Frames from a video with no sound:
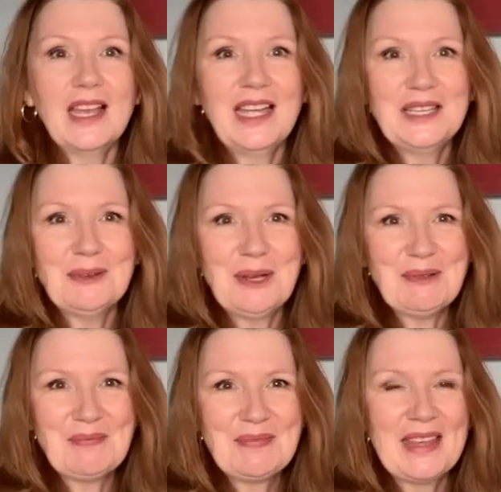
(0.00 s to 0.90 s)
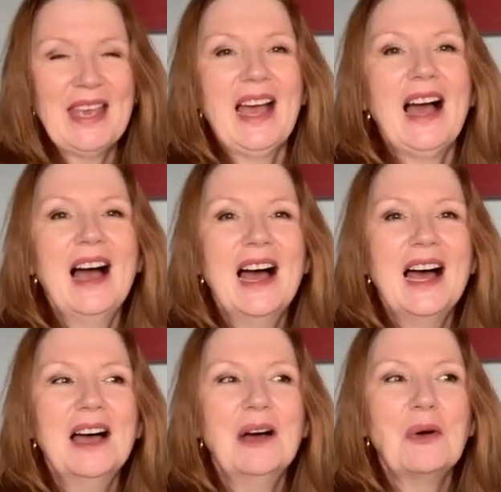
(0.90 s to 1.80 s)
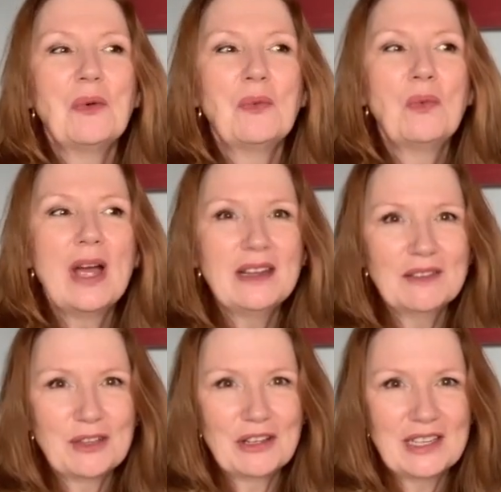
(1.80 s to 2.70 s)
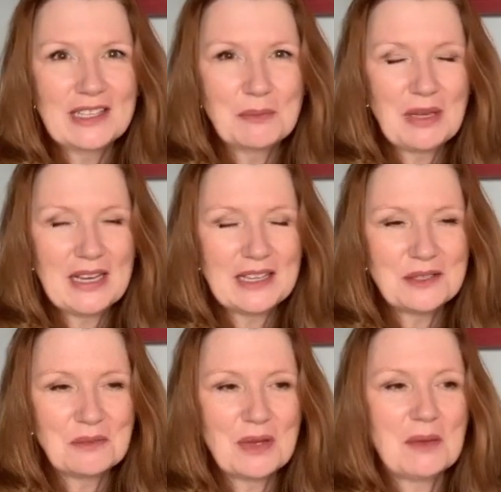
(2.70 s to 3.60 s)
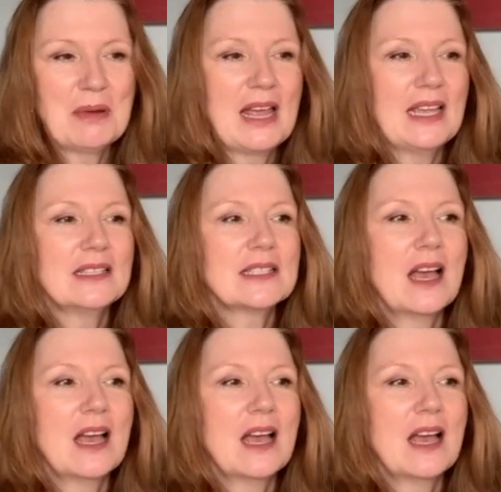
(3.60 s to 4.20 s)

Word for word: Anyway, uh, when I've got a little bit less on my plate,